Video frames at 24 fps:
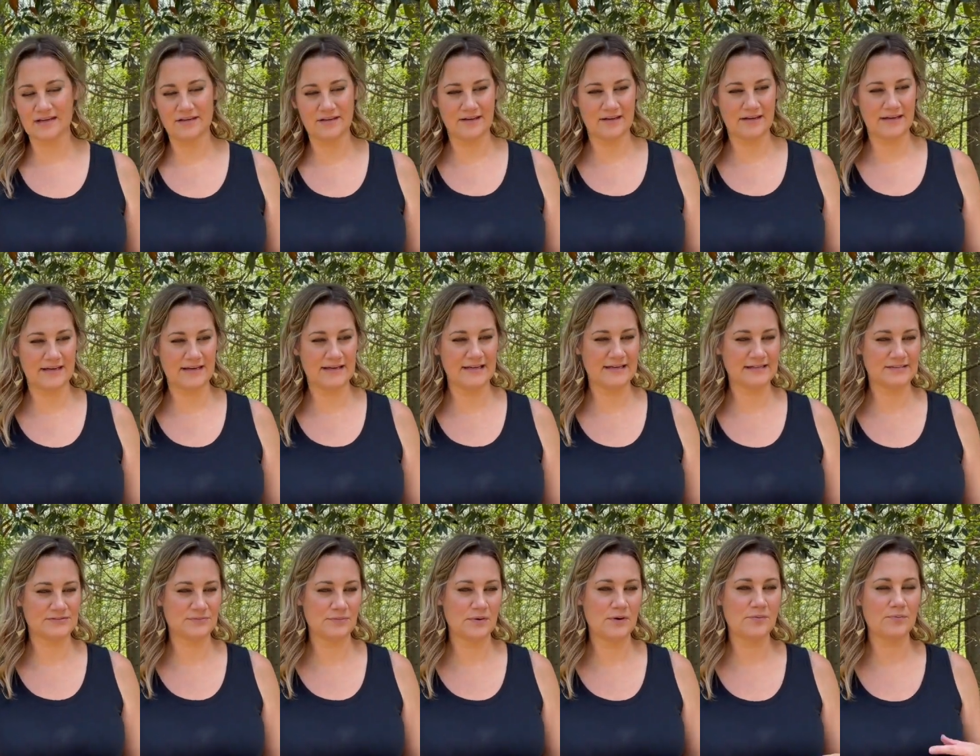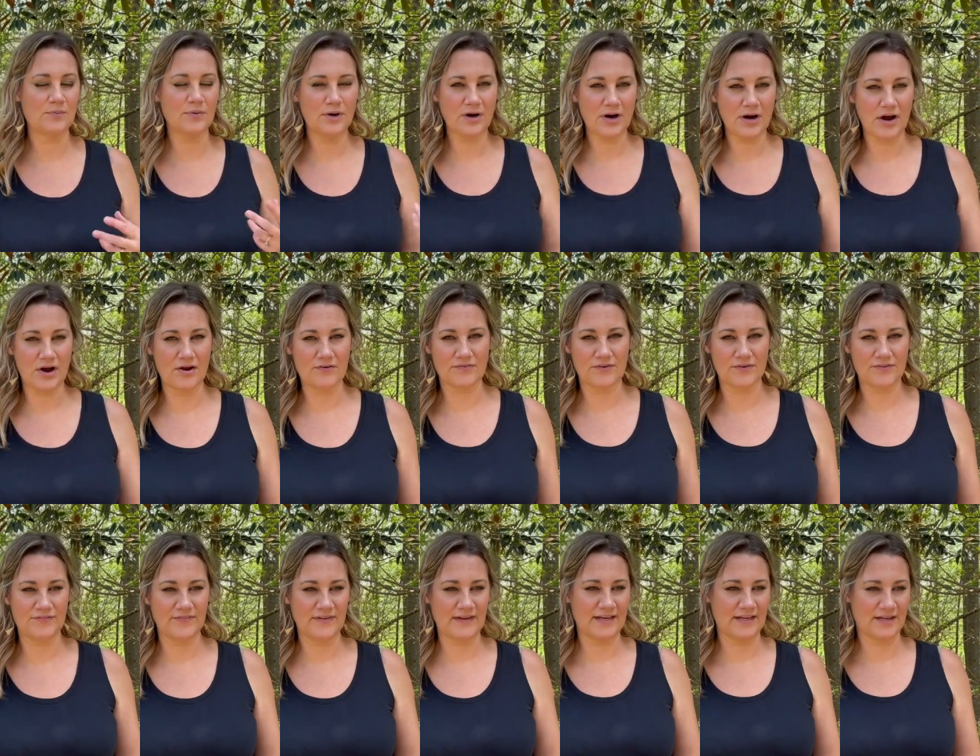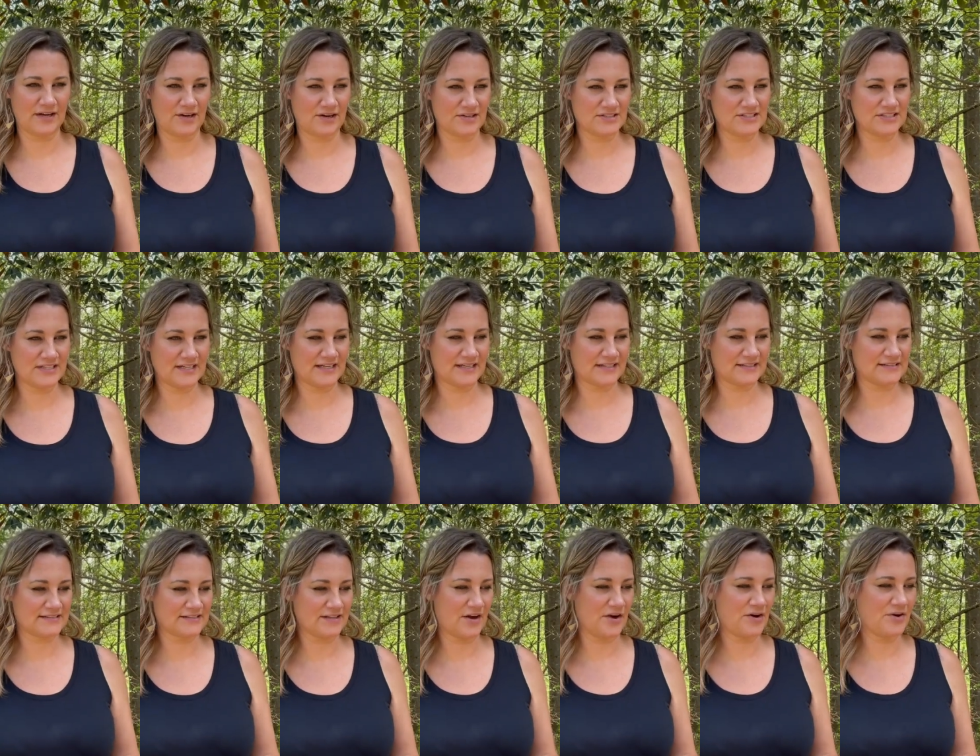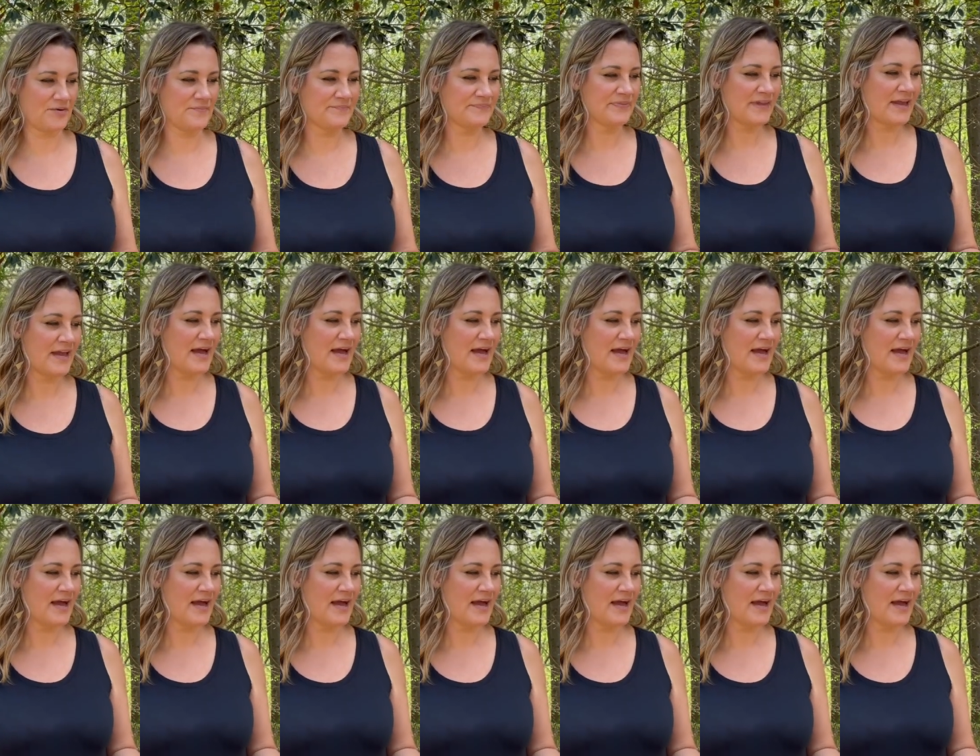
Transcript: good is we were overfeeding our chicks. So